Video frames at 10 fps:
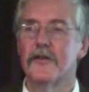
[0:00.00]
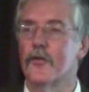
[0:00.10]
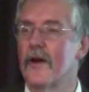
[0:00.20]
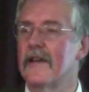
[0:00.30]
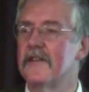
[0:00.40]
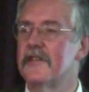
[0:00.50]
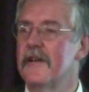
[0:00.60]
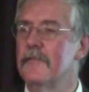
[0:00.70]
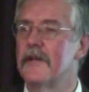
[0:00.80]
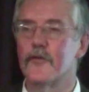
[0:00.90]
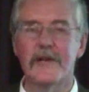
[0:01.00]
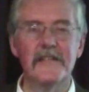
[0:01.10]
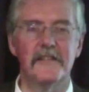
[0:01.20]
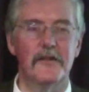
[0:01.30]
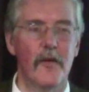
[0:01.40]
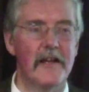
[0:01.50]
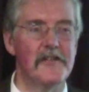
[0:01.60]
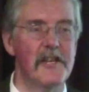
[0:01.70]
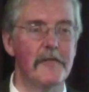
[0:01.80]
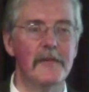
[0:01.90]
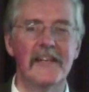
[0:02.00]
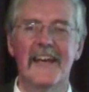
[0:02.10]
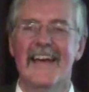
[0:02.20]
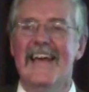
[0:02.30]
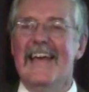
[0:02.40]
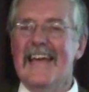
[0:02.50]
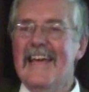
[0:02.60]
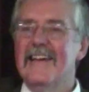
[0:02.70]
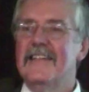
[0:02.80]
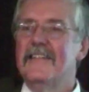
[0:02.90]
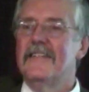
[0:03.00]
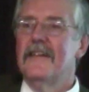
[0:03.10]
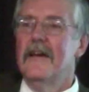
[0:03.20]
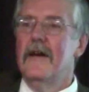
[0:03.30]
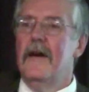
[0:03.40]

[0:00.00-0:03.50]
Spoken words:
a great achievement. The reason it's a great achievement is